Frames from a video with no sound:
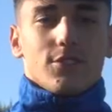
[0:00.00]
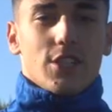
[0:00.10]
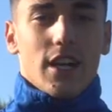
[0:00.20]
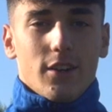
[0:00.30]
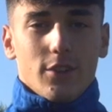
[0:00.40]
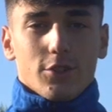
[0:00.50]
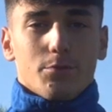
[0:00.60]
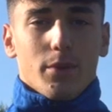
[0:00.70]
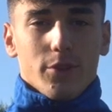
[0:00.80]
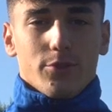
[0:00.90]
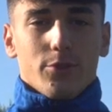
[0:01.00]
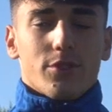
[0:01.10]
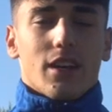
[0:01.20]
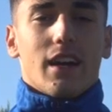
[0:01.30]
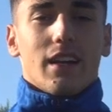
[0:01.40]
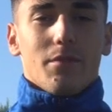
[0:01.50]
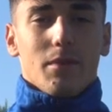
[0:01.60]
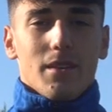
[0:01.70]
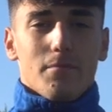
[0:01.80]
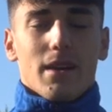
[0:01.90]
Ciao Sports Roots
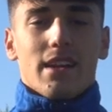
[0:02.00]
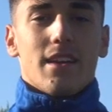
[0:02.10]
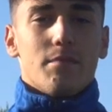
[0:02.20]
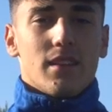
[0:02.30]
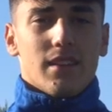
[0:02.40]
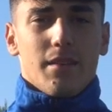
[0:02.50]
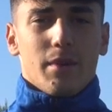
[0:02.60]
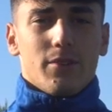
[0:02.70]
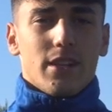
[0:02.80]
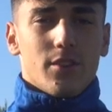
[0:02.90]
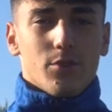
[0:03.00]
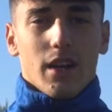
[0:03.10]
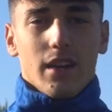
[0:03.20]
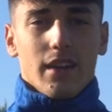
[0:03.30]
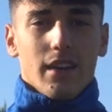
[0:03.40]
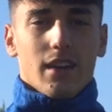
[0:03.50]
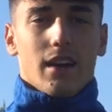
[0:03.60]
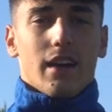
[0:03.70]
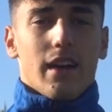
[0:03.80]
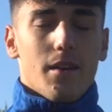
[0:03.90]
Academy, my name is Emanuele Zuelli,
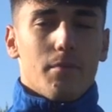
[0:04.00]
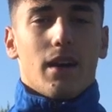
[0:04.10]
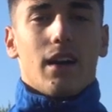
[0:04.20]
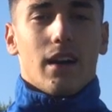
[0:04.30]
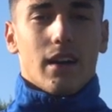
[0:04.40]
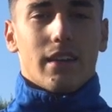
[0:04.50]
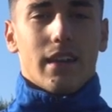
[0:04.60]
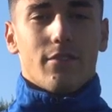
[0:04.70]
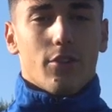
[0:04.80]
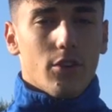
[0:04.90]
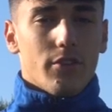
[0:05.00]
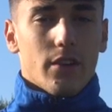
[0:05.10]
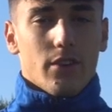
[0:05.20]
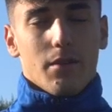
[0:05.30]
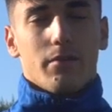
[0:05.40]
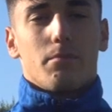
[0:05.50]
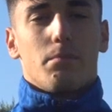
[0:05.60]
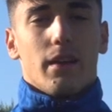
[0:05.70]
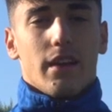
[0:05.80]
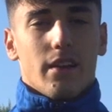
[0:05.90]
I am a Chievo Verona
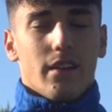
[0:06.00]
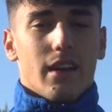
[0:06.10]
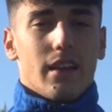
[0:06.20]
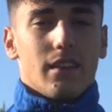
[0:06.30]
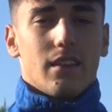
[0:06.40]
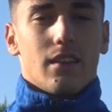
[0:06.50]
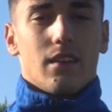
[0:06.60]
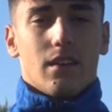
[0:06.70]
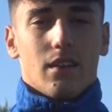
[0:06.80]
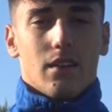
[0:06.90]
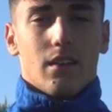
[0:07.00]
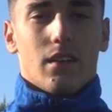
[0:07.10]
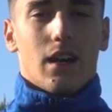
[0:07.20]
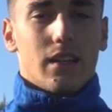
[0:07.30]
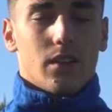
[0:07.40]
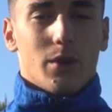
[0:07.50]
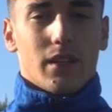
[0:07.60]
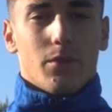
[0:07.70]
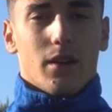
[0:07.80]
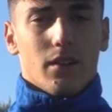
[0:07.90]
player and uh, under
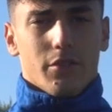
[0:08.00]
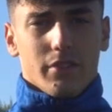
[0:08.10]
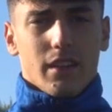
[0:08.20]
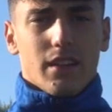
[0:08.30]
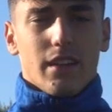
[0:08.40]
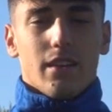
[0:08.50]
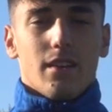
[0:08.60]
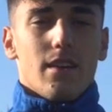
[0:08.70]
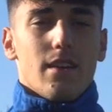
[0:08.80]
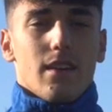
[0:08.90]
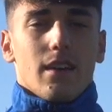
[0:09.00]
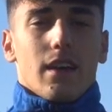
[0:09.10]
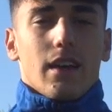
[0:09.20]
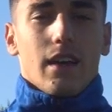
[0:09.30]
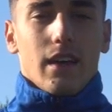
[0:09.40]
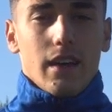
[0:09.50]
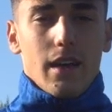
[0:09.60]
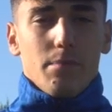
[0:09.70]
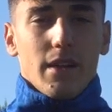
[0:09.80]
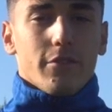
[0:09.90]
21 of Italy. Uh,
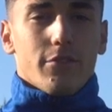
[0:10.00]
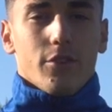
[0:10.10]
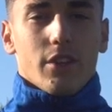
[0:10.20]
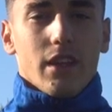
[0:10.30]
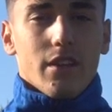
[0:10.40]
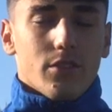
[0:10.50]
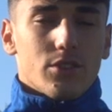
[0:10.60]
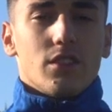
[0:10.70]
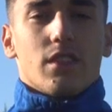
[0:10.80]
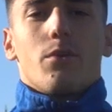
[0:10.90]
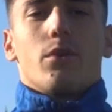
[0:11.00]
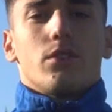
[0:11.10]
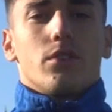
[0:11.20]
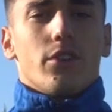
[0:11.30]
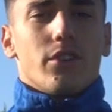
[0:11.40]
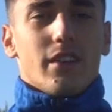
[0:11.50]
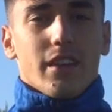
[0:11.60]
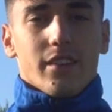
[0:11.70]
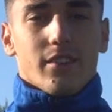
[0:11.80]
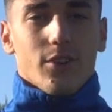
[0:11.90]
I played for Chievo since I was 13
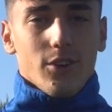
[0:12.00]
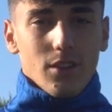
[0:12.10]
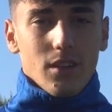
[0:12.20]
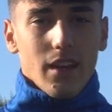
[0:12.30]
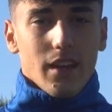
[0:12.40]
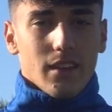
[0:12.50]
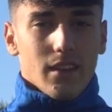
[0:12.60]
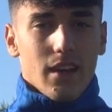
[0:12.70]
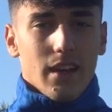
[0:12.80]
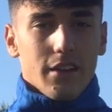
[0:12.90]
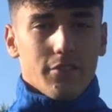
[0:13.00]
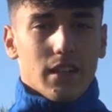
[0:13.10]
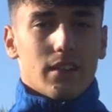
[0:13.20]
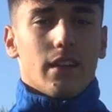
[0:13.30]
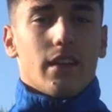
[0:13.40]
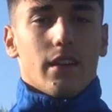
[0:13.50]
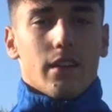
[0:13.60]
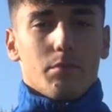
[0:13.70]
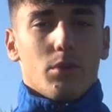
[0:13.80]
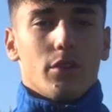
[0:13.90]
years old and I lived at
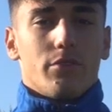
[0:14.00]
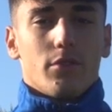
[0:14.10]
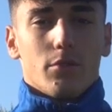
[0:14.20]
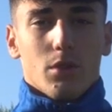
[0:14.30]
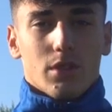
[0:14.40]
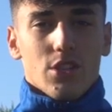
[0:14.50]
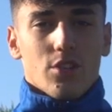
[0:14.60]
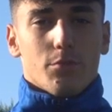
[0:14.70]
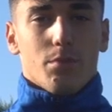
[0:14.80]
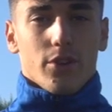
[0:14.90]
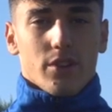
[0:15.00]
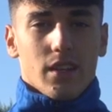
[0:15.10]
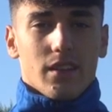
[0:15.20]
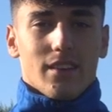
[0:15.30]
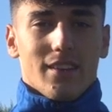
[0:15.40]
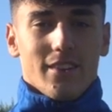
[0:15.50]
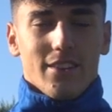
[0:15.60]
the beautiful Bottagisio Sports Center.